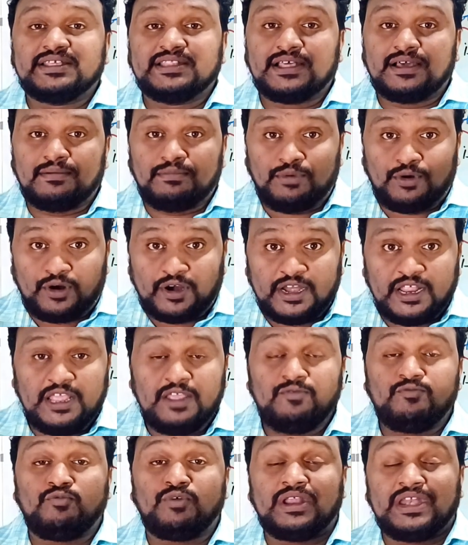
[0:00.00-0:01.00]
the body
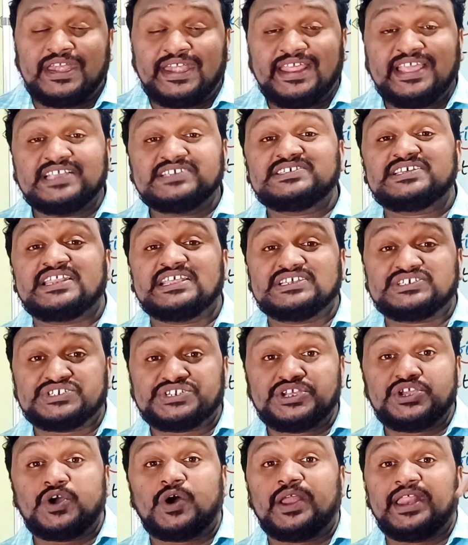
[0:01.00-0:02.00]
when it is
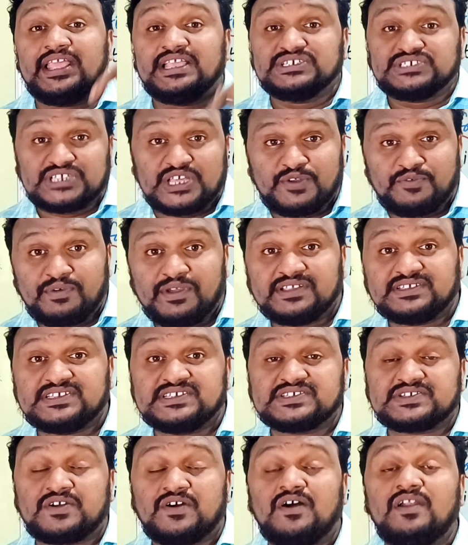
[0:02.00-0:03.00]
resting on a surface
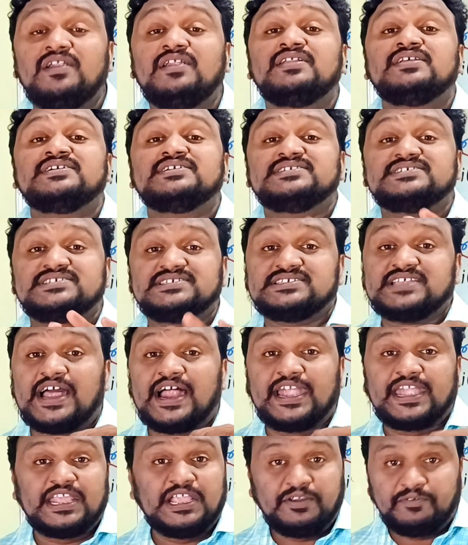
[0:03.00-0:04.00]
is called
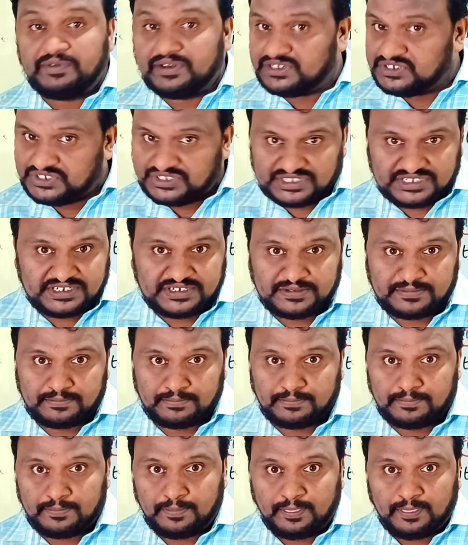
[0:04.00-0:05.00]
static friction.